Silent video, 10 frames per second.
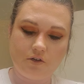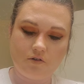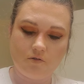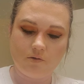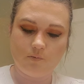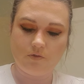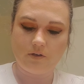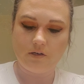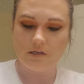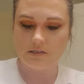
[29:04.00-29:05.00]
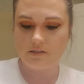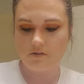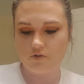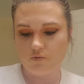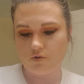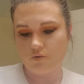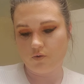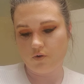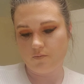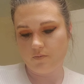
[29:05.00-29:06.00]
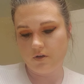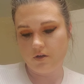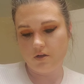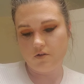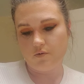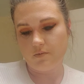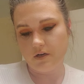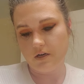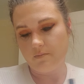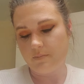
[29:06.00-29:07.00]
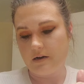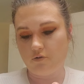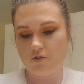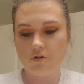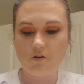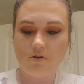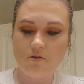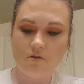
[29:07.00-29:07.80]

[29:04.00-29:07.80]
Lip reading: going to go on with the NYX Duochrome Illuminating Powder.